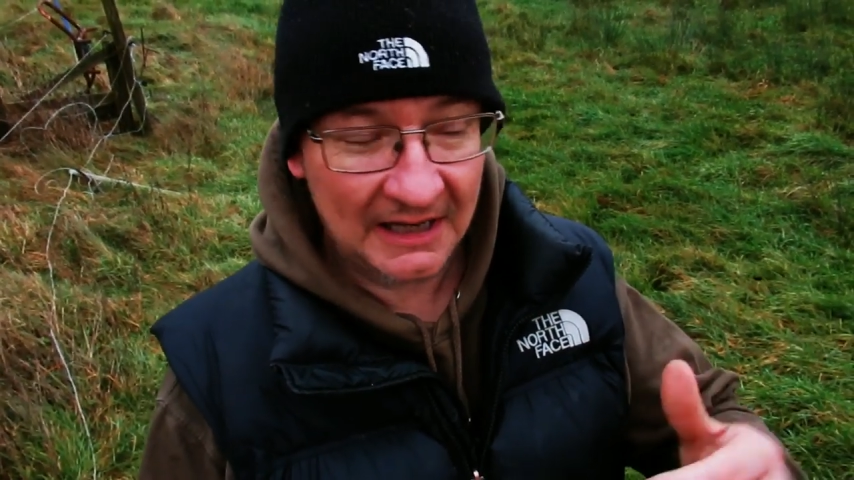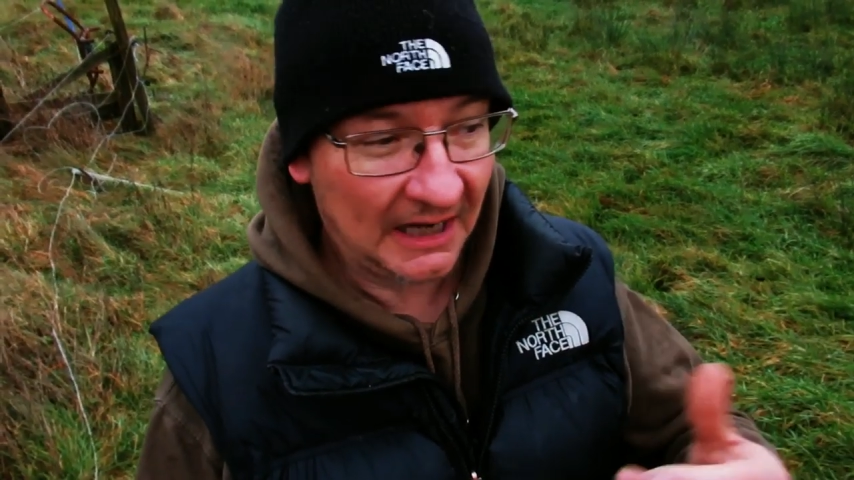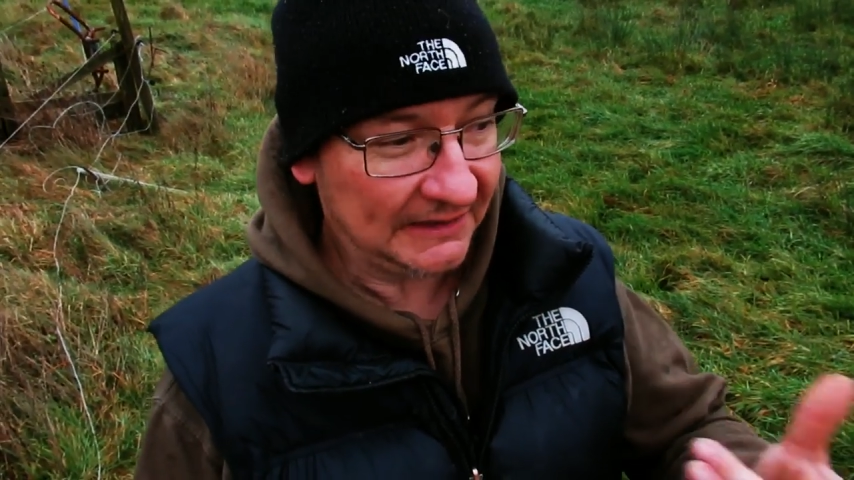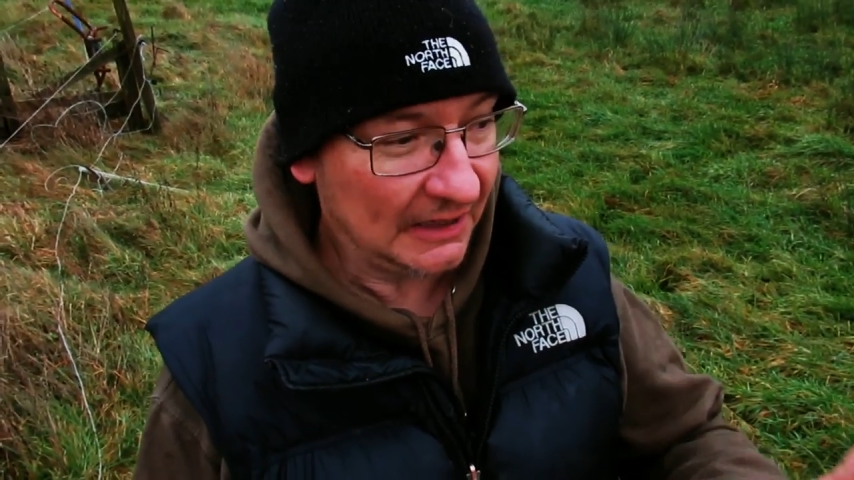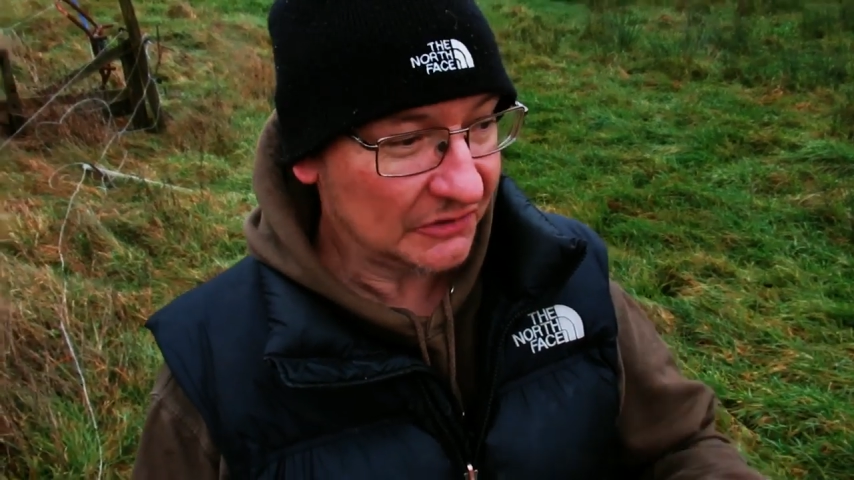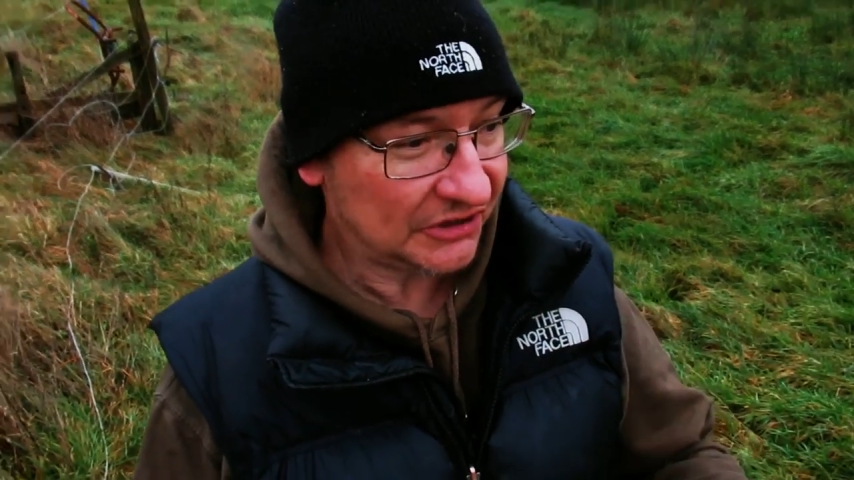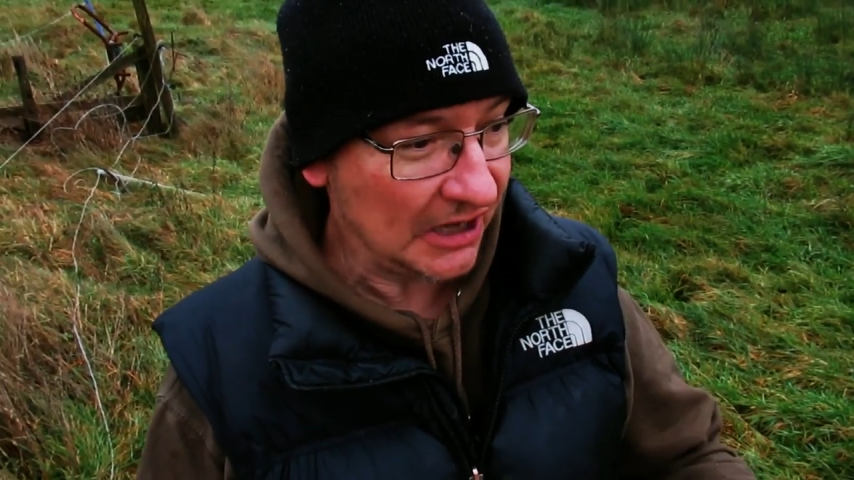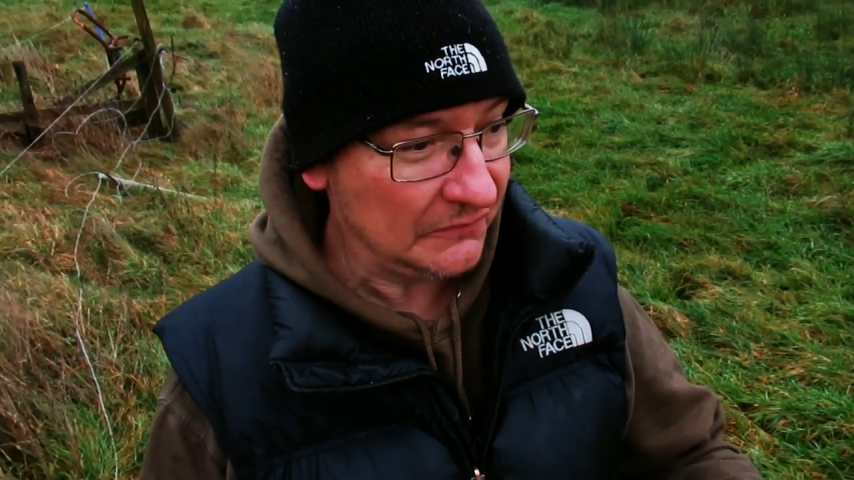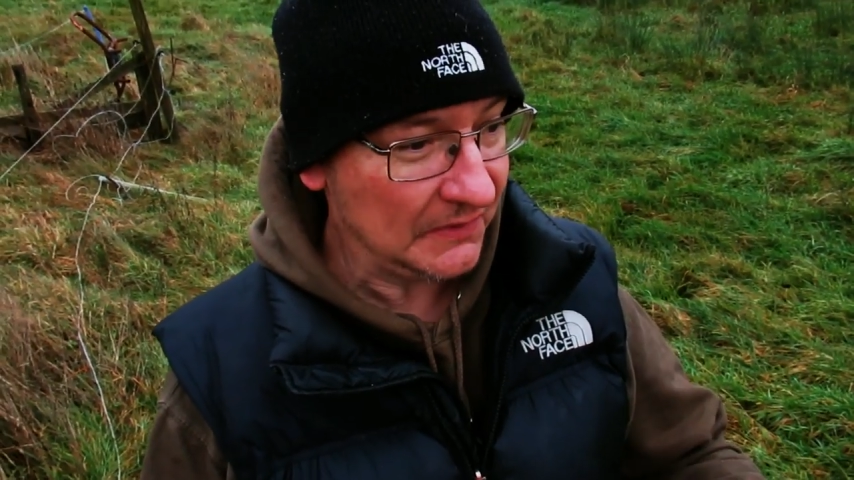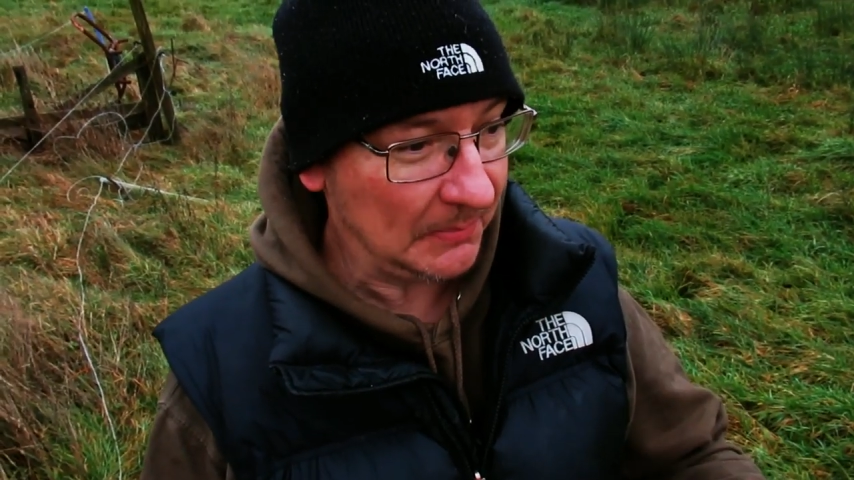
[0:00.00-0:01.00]
and they'll
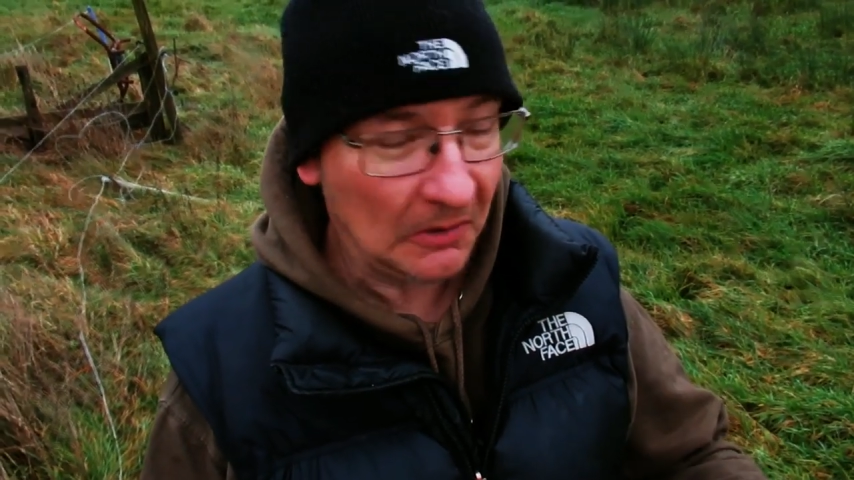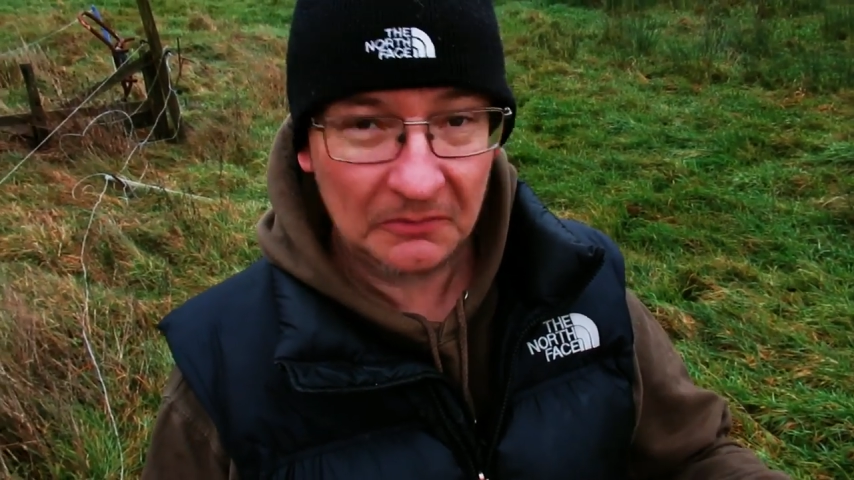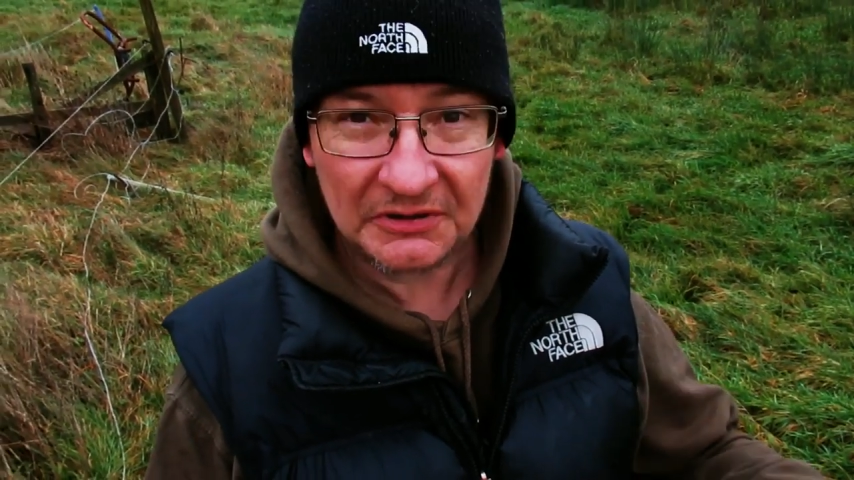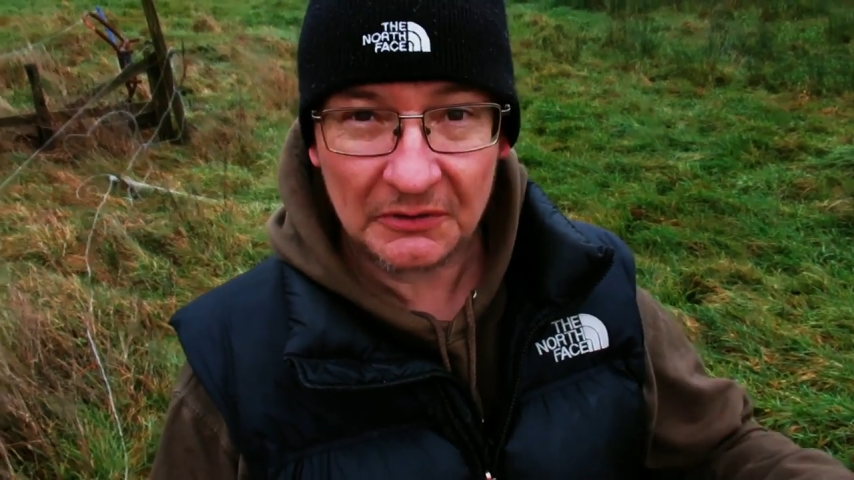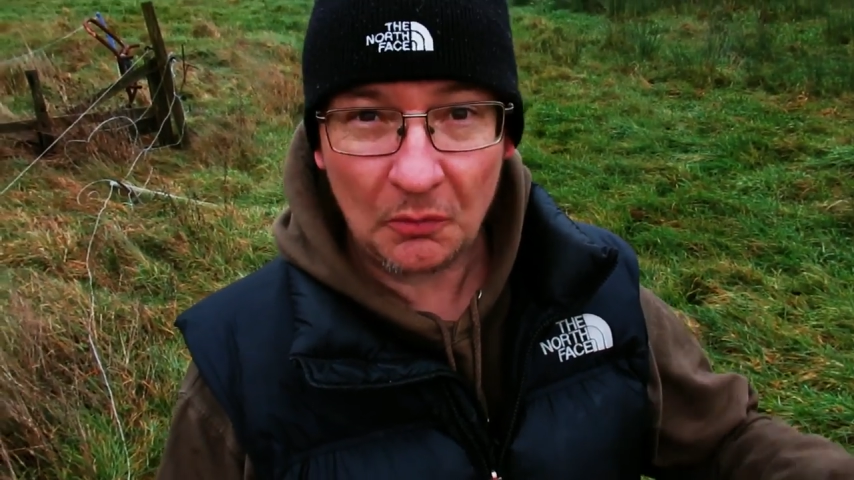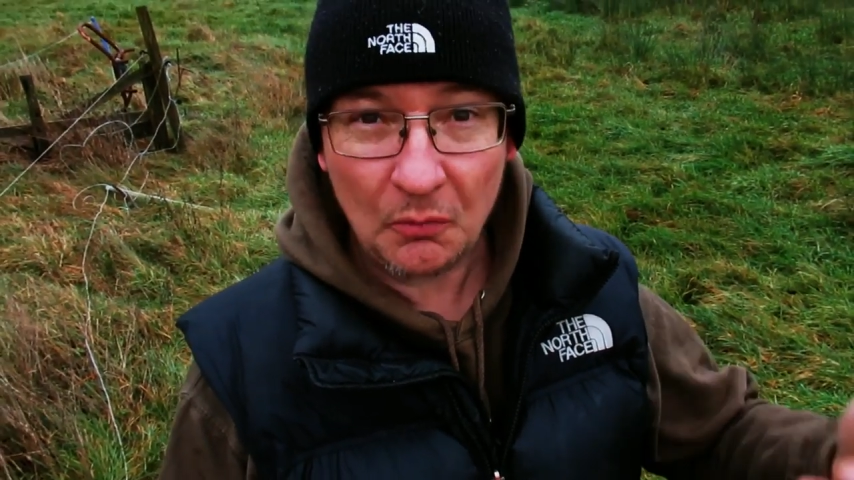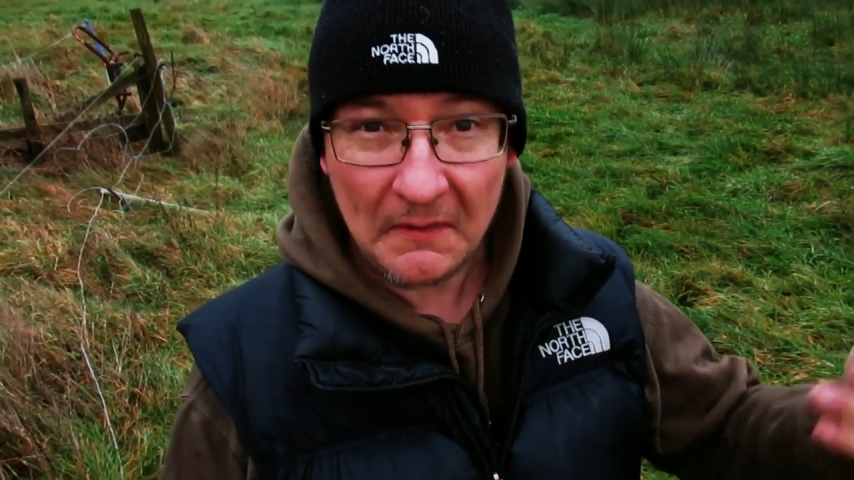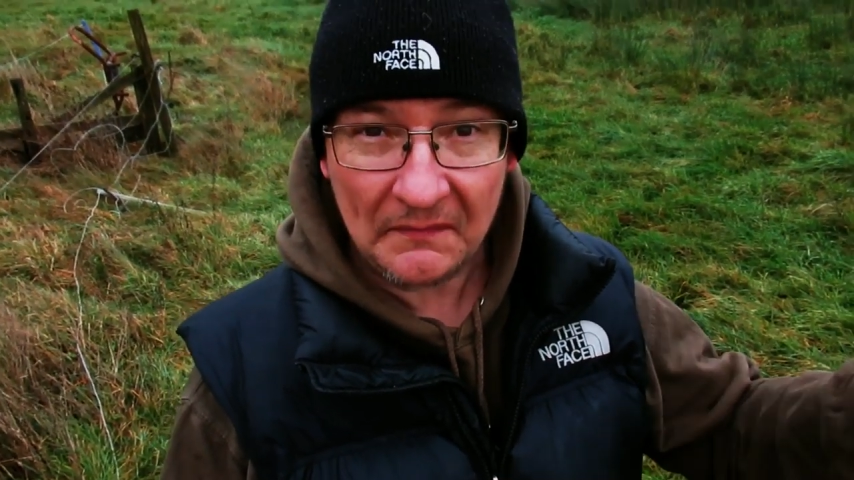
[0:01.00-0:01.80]
show the bottle to all